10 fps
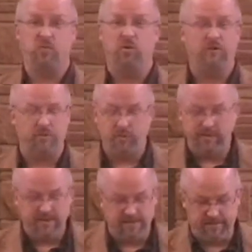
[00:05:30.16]
in the world that
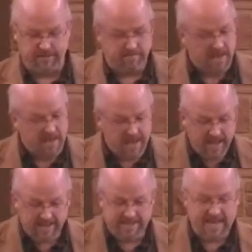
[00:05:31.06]
we live in.
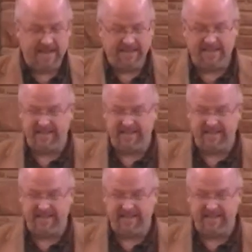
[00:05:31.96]
And the sad